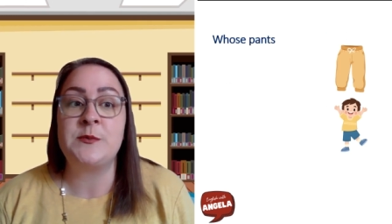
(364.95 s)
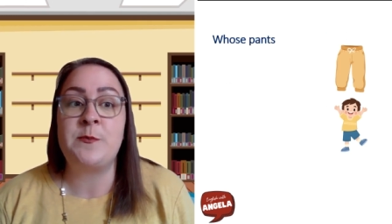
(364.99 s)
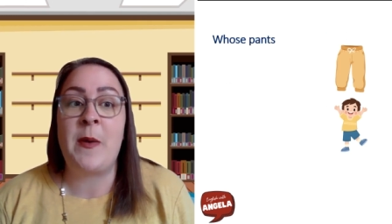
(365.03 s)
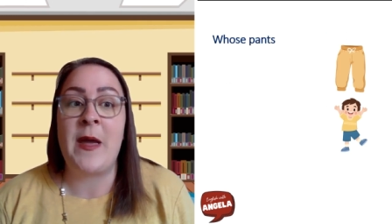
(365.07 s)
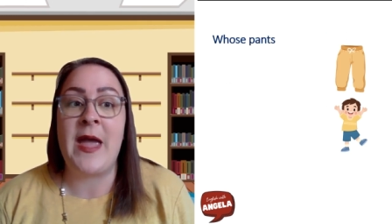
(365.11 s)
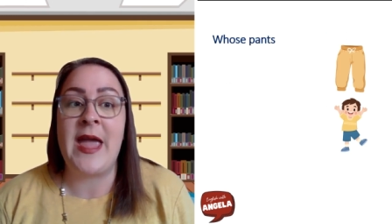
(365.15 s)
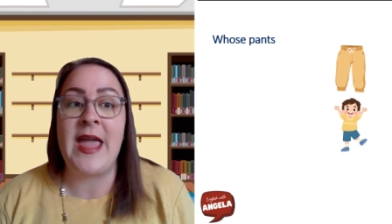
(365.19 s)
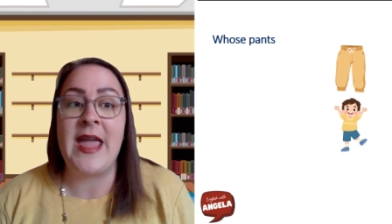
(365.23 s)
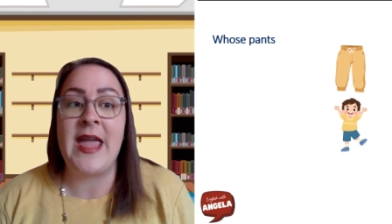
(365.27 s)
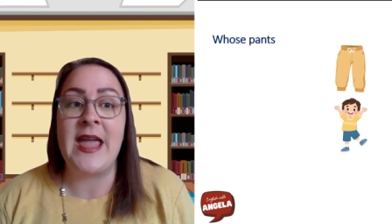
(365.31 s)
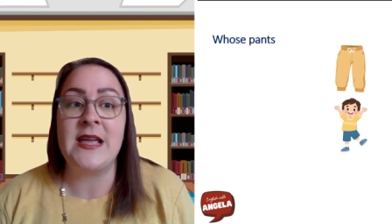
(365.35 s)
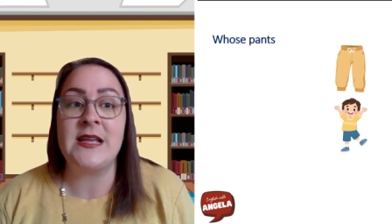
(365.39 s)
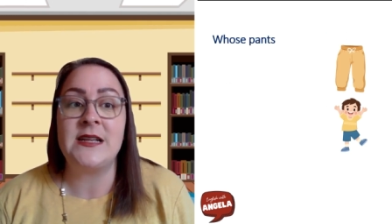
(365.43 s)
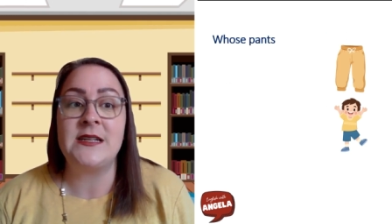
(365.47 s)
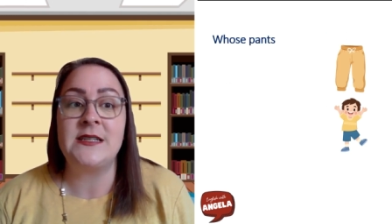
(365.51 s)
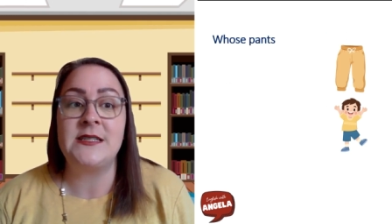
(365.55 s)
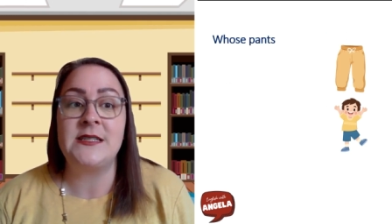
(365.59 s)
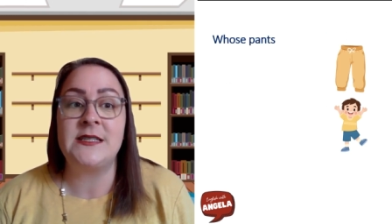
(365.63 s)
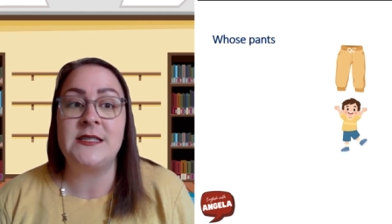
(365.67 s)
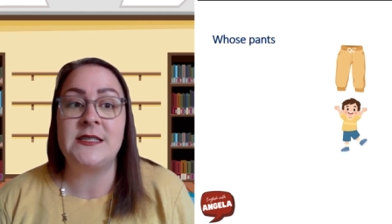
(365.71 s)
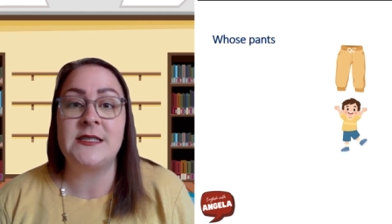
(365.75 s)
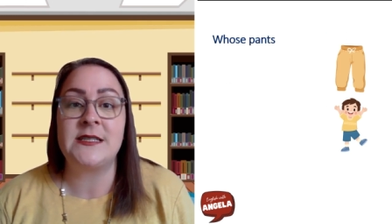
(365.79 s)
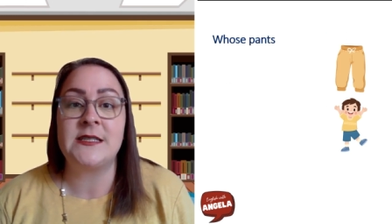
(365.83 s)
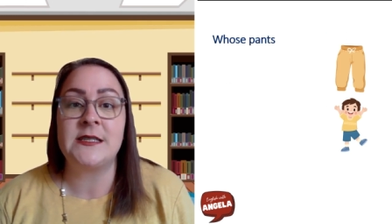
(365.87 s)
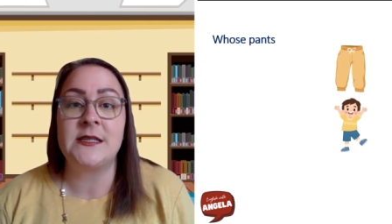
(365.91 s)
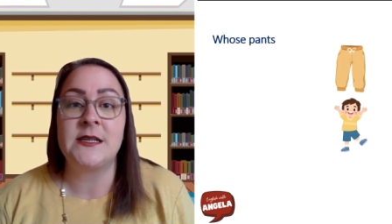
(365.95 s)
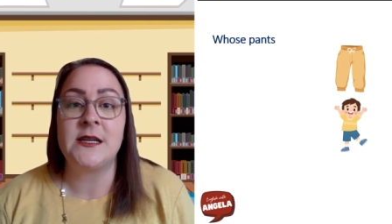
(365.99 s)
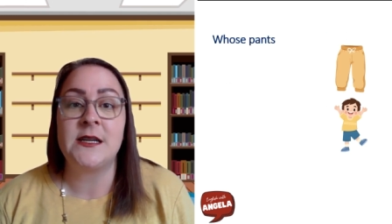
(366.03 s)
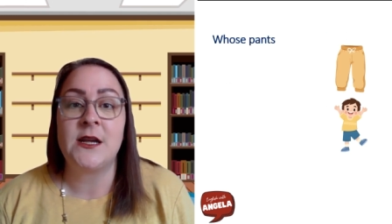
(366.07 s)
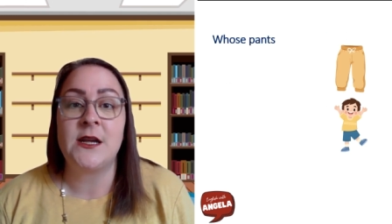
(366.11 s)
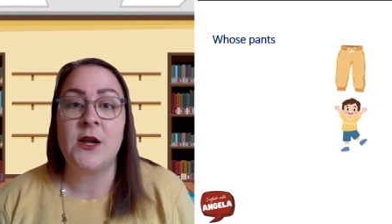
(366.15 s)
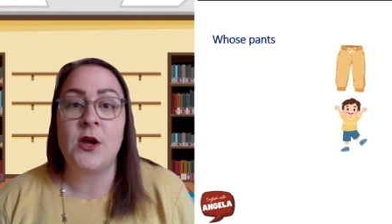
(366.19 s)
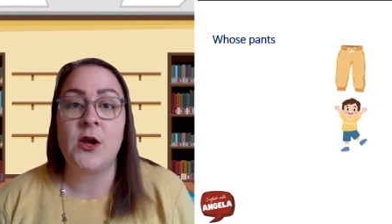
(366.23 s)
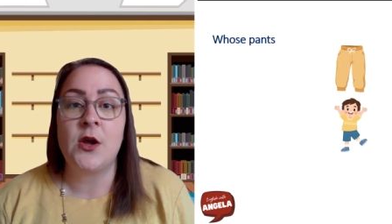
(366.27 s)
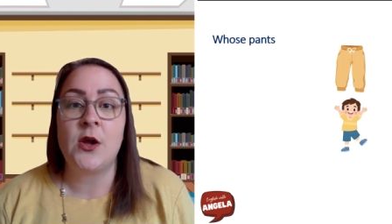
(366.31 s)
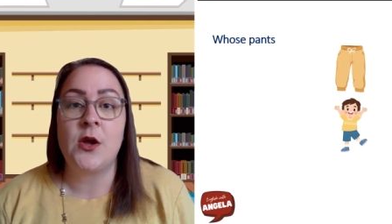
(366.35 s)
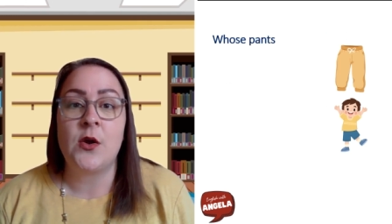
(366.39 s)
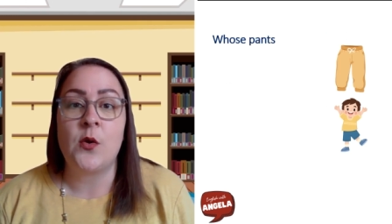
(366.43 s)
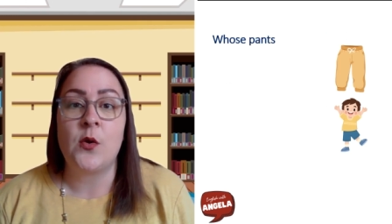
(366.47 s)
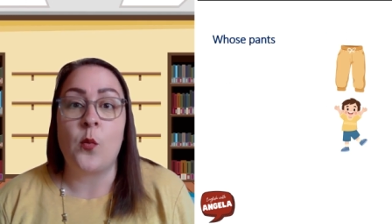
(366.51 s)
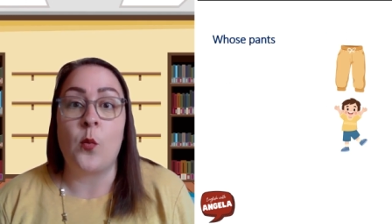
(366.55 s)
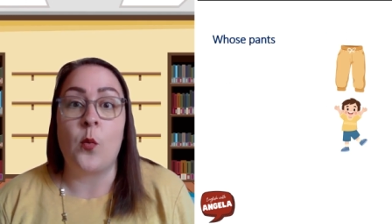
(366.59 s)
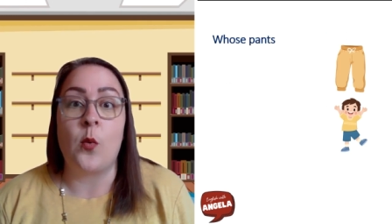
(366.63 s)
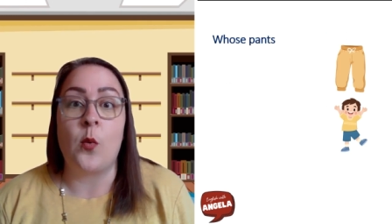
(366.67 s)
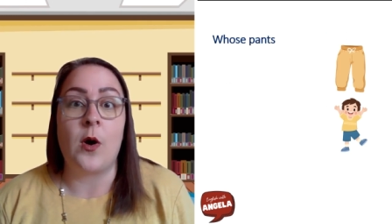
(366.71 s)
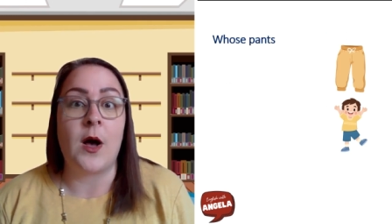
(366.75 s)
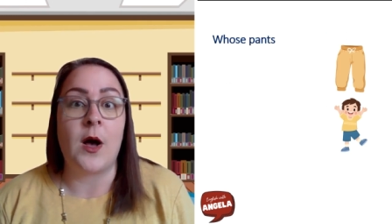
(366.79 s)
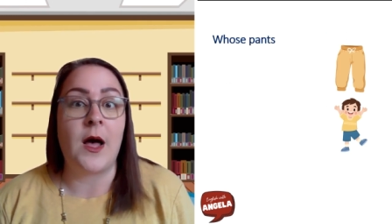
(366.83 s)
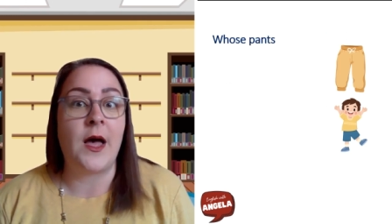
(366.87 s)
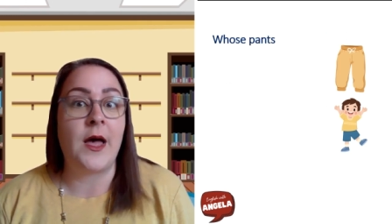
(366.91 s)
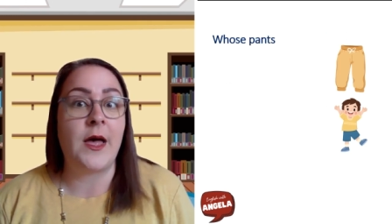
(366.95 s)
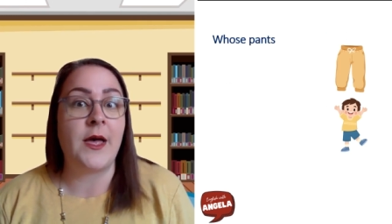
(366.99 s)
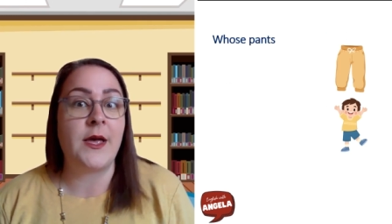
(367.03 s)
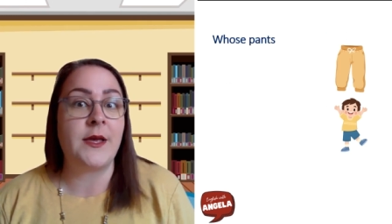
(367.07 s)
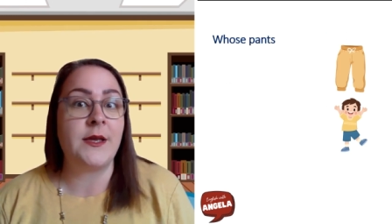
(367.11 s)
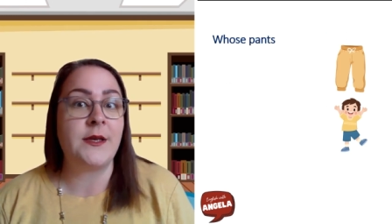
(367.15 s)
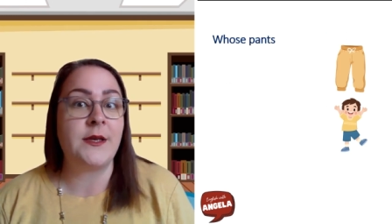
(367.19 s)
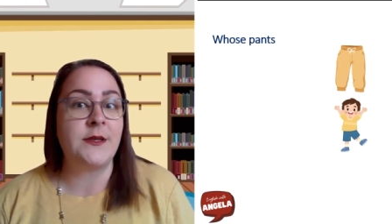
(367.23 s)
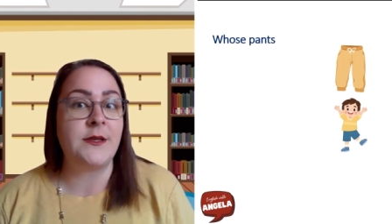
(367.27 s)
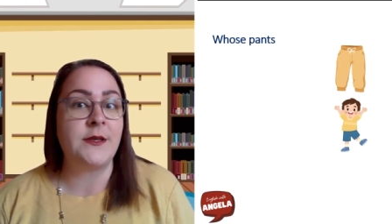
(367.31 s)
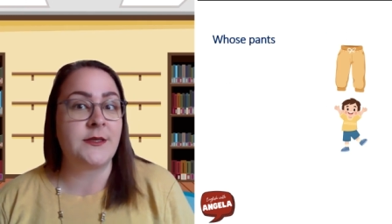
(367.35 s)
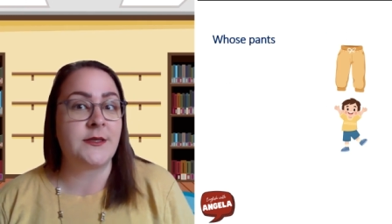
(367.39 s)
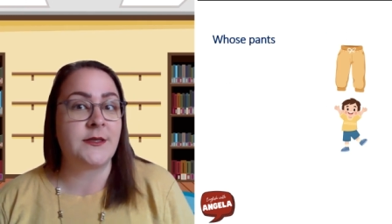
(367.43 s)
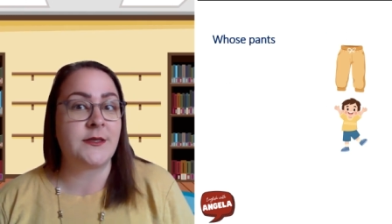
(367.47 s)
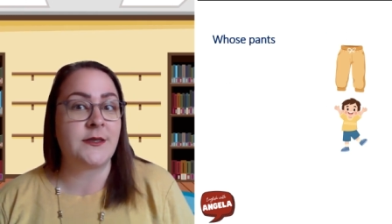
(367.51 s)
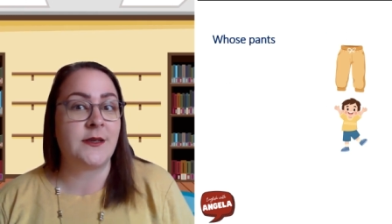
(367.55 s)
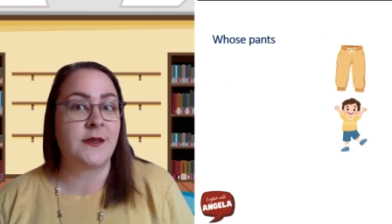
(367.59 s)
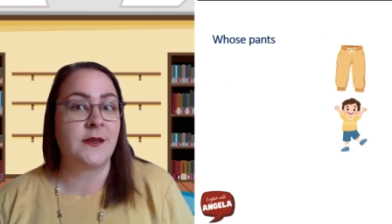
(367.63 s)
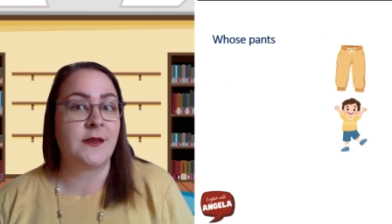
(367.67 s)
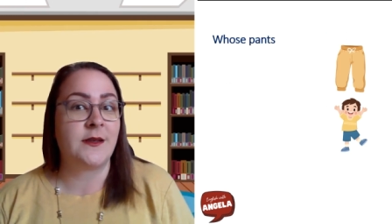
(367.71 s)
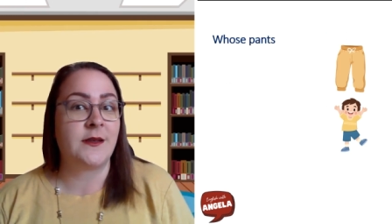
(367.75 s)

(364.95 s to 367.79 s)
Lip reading: pants was?